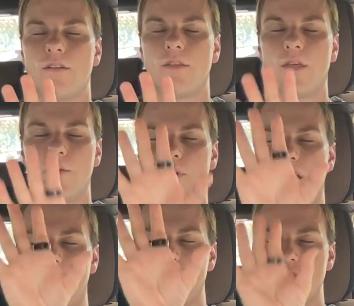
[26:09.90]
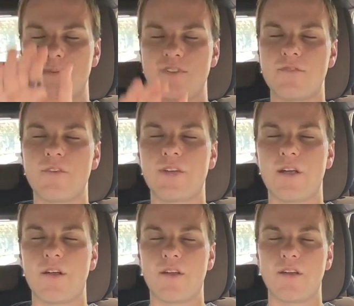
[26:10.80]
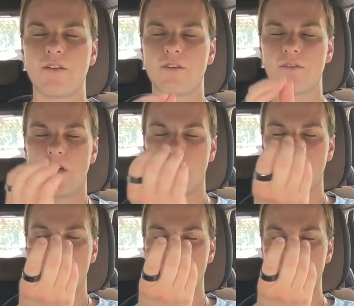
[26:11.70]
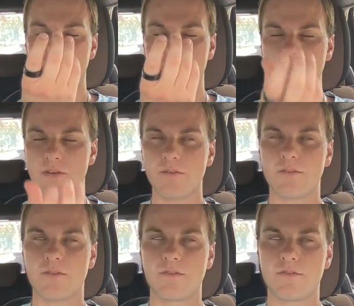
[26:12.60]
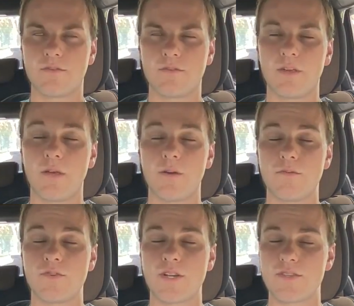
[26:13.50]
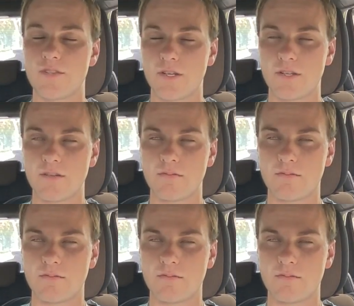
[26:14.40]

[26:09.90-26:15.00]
that you will have a specific area in your life that you have healed, that you have transcended,